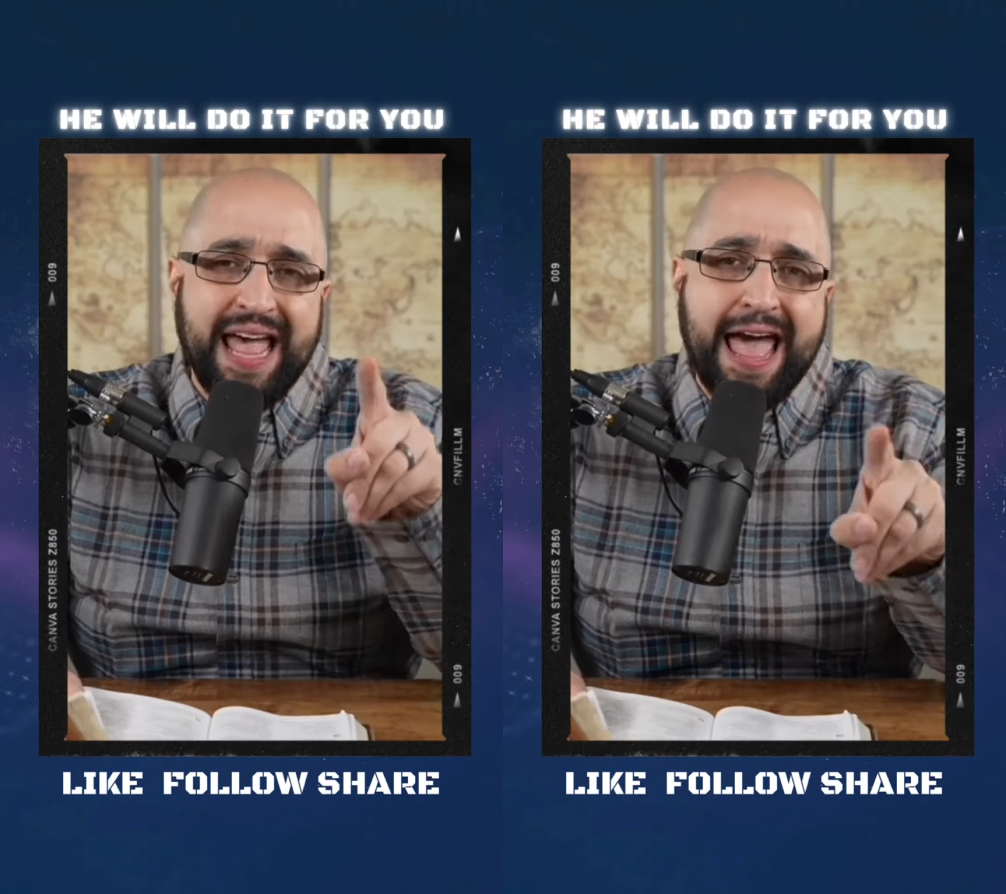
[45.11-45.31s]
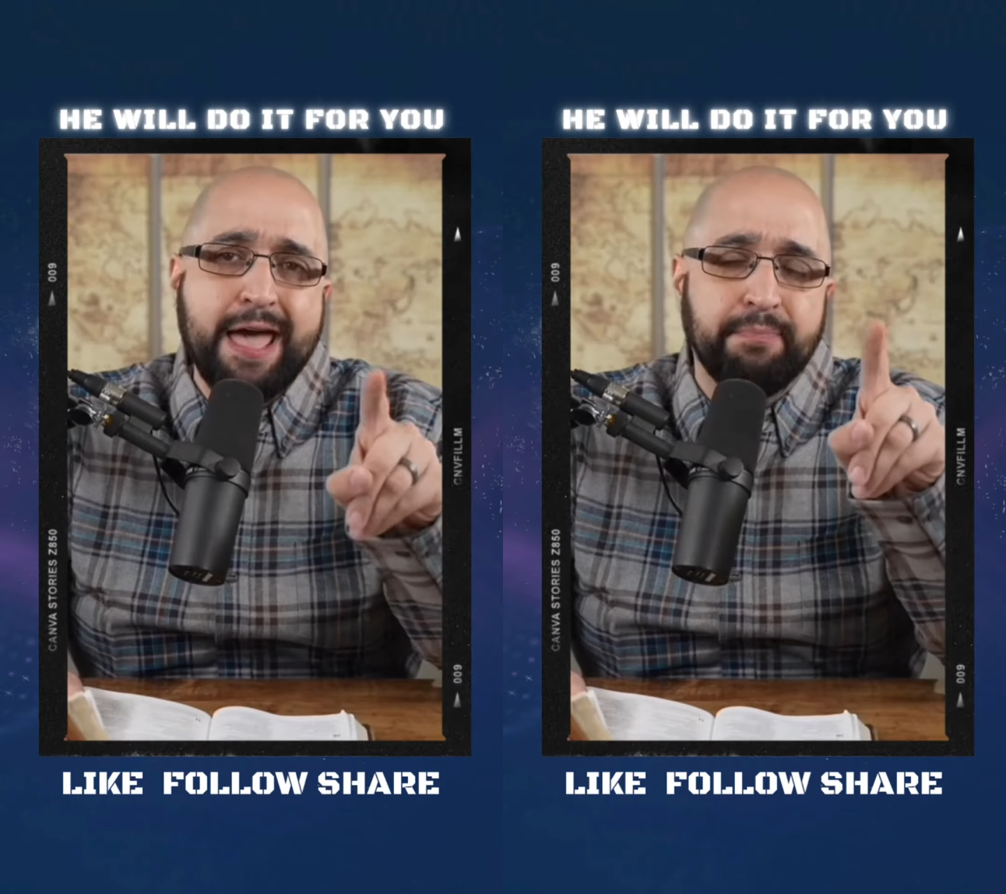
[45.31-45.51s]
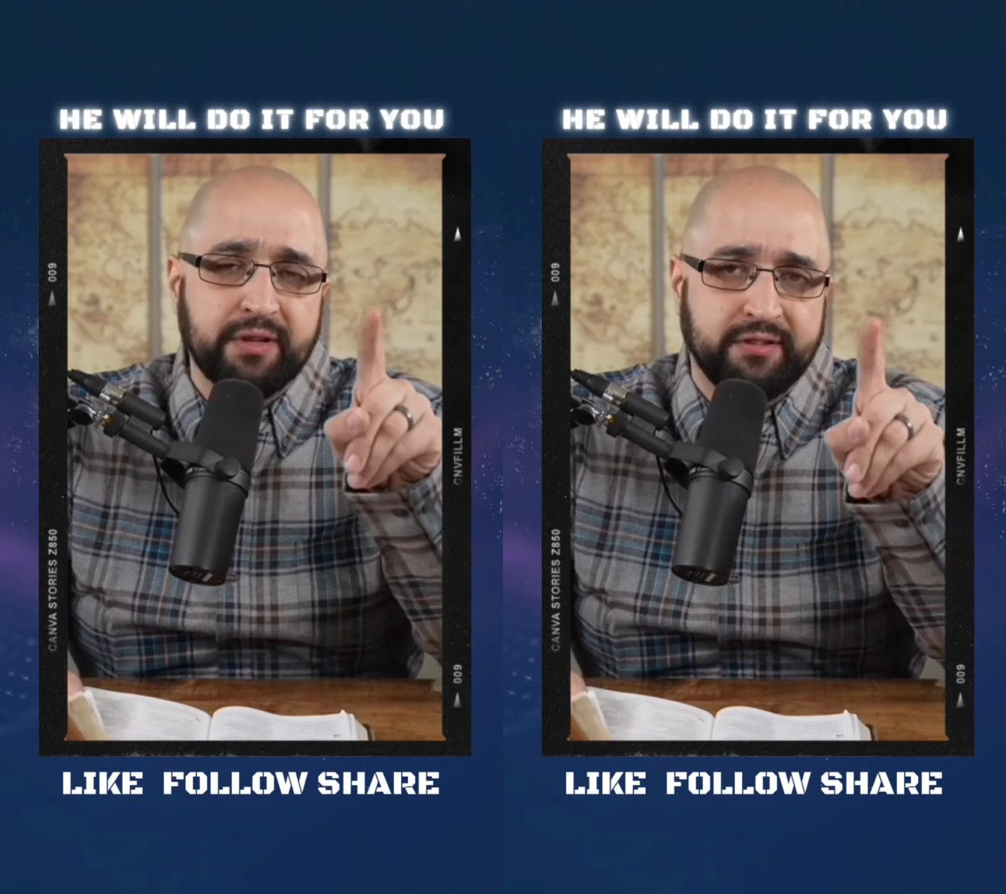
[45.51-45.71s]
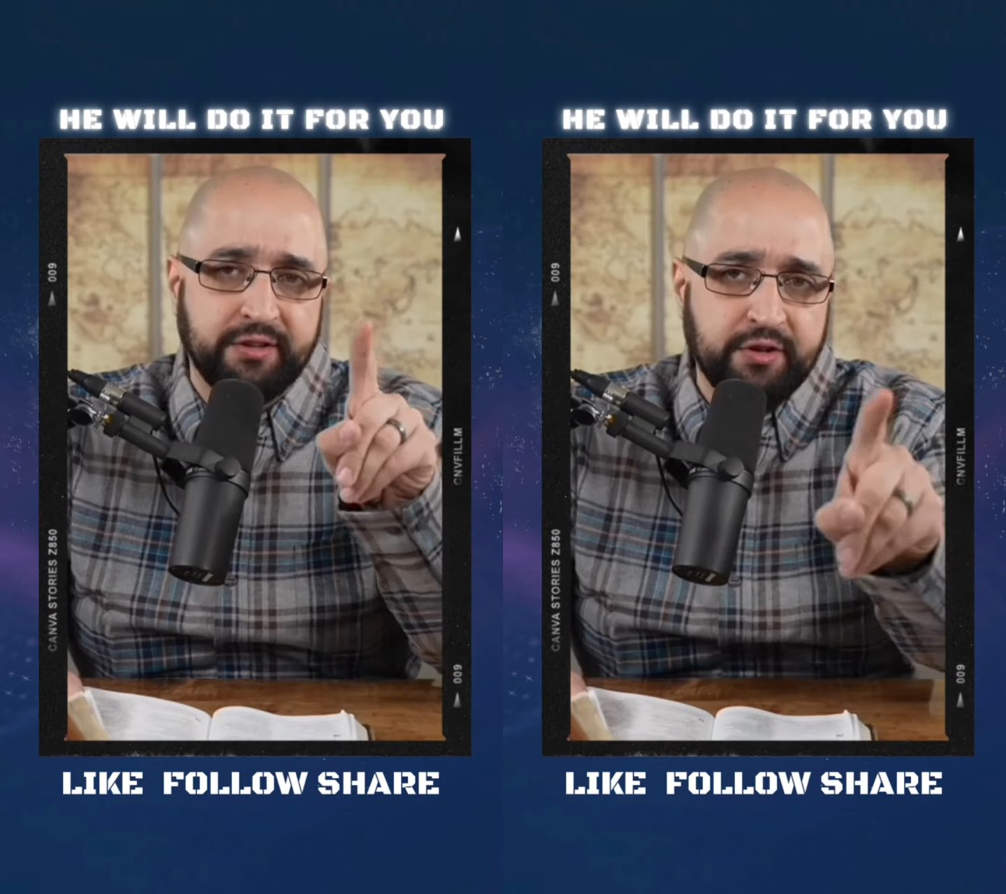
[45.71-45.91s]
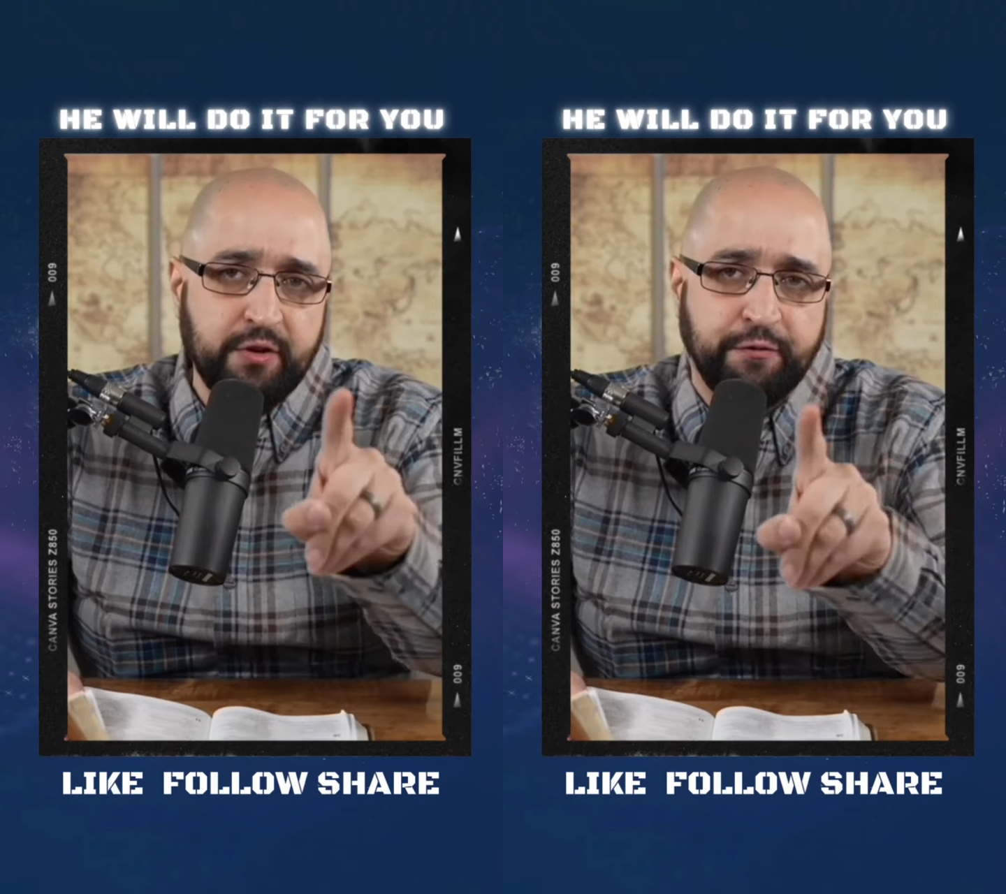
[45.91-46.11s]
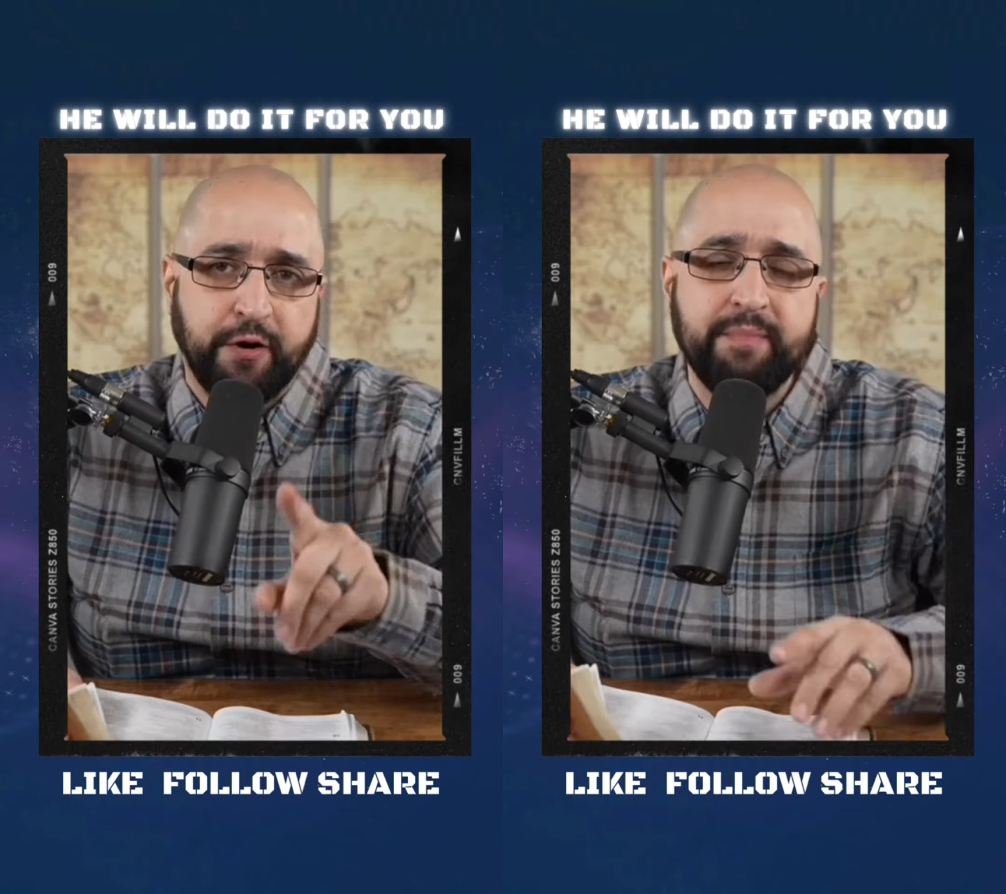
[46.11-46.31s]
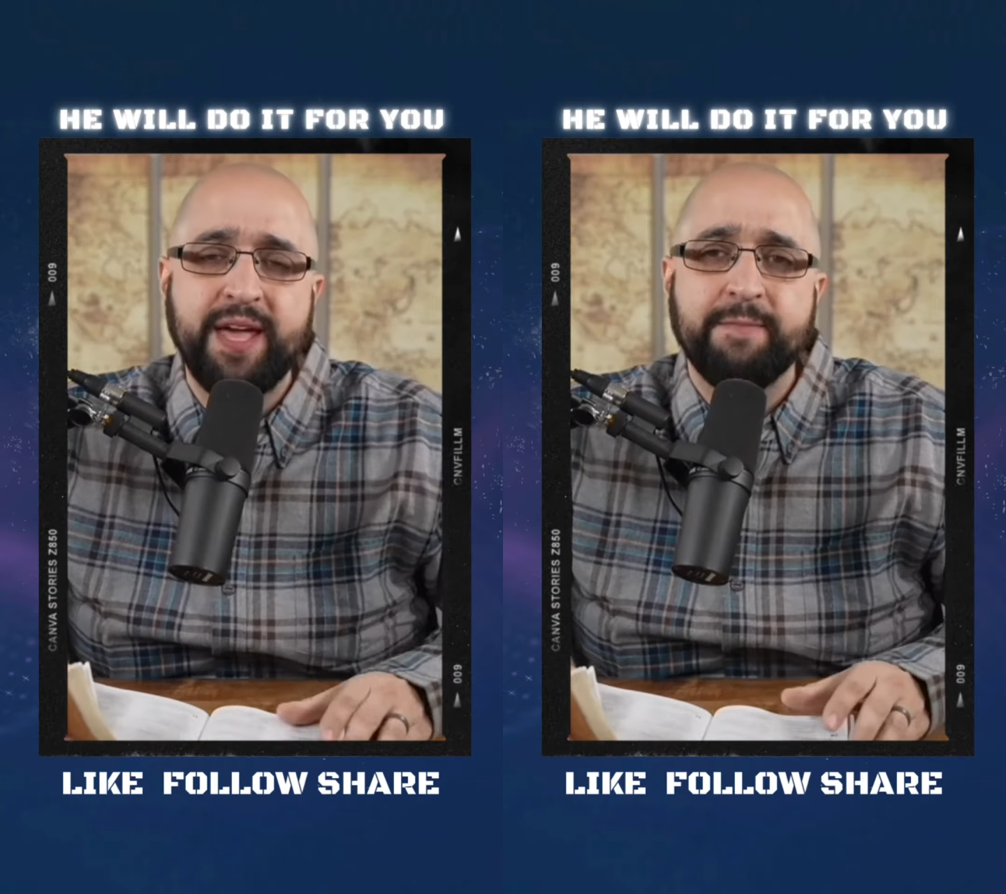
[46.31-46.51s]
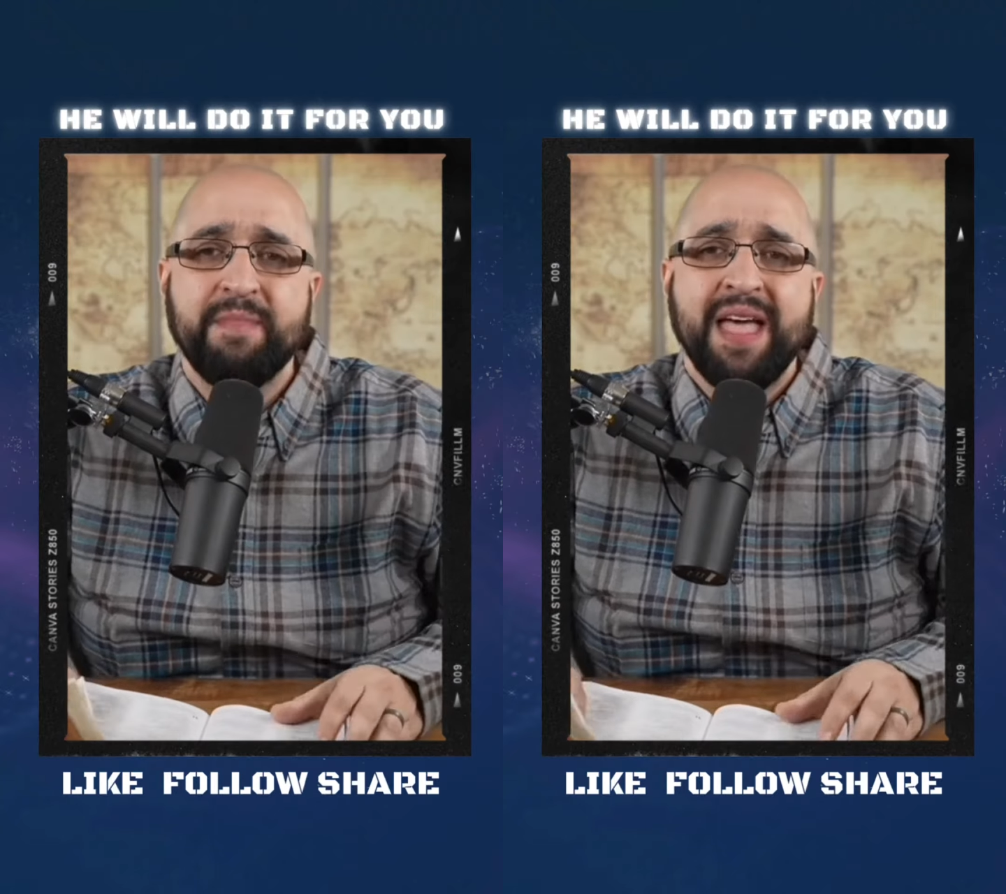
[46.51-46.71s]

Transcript: able to do for me.